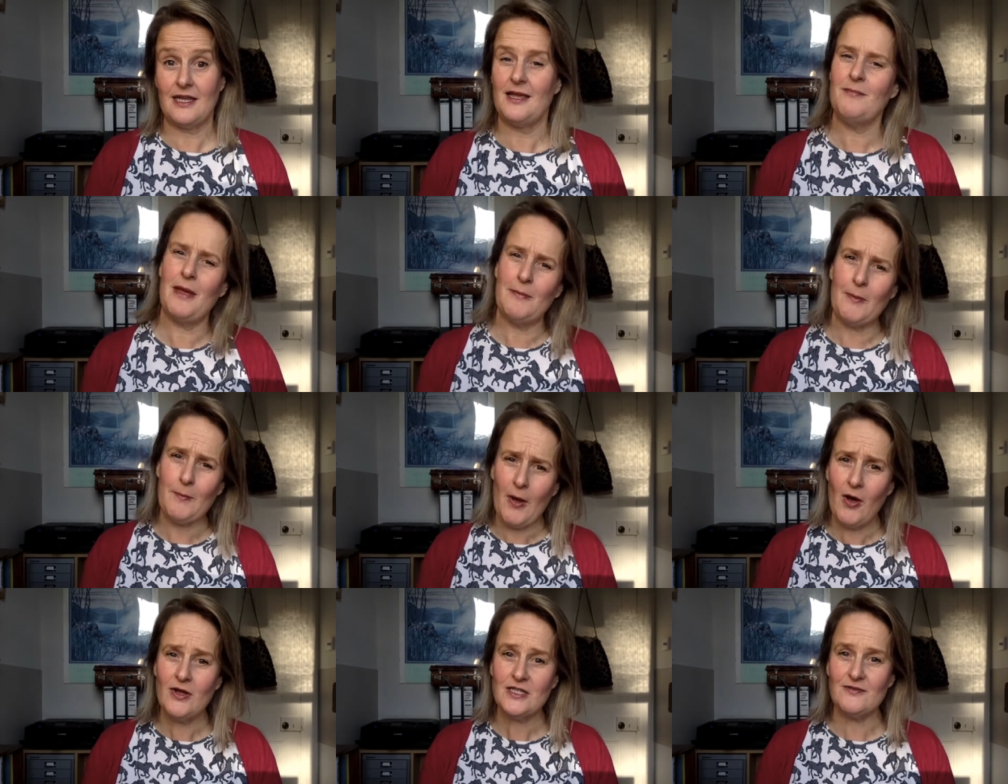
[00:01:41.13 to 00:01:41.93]
It may be
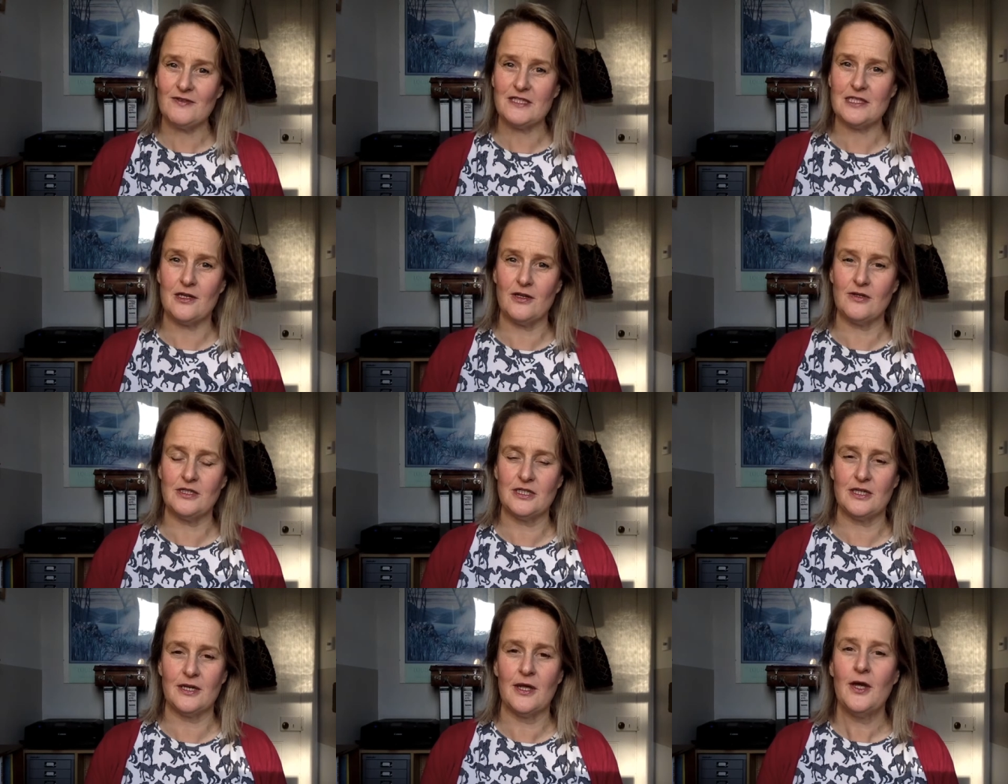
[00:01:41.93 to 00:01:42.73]
part of a
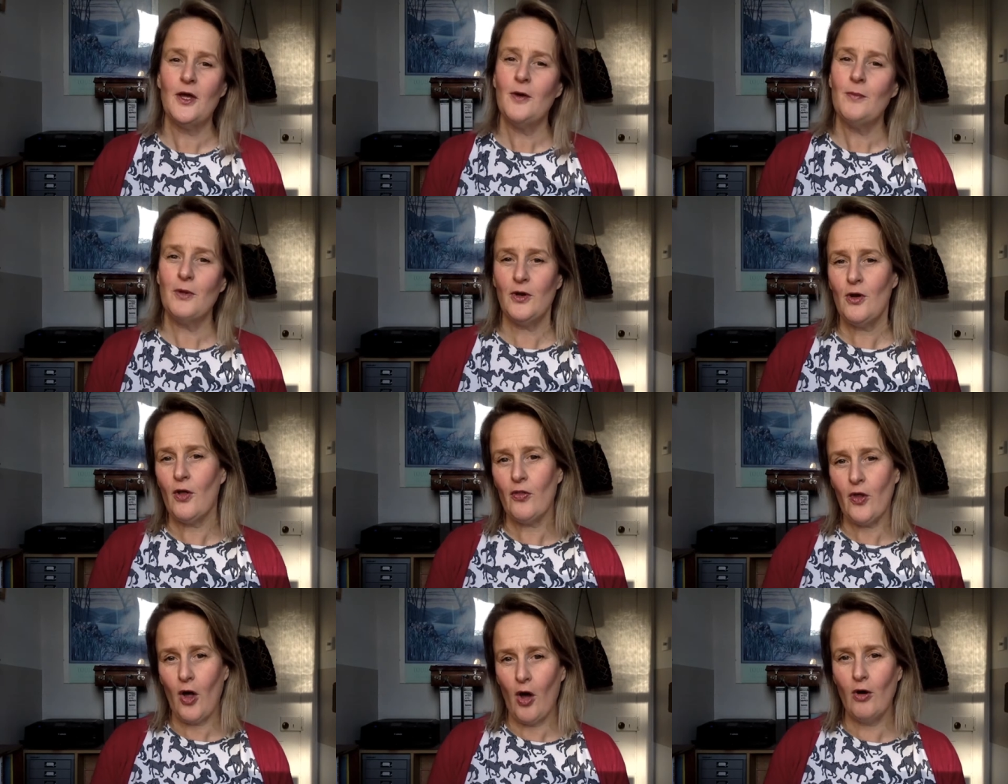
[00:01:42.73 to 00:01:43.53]
solution, but
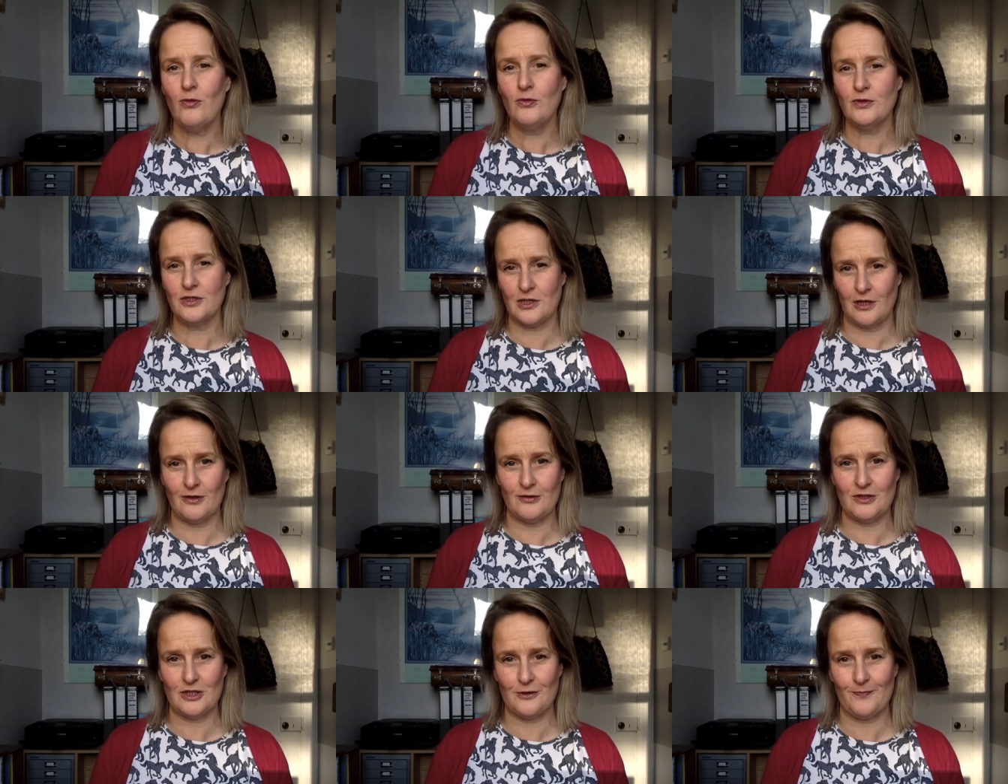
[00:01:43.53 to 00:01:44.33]
not the whole
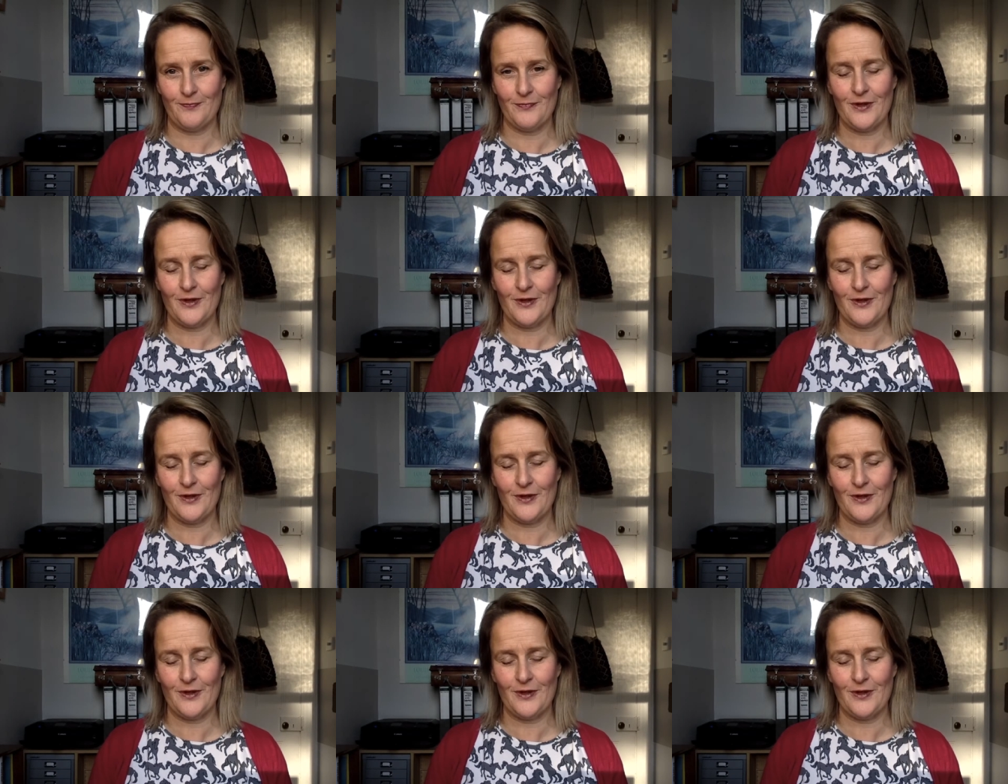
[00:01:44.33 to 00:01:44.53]
solution.